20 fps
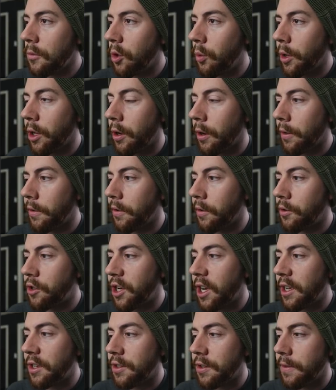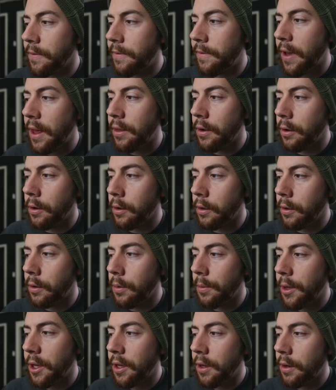We can also change the feather a
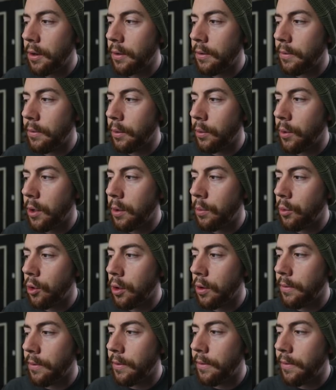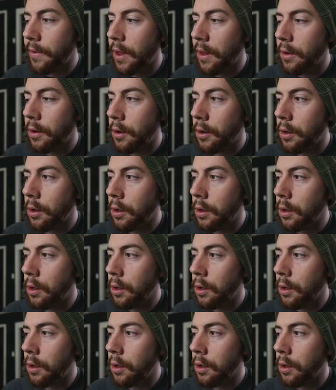little bit if we want more of a feather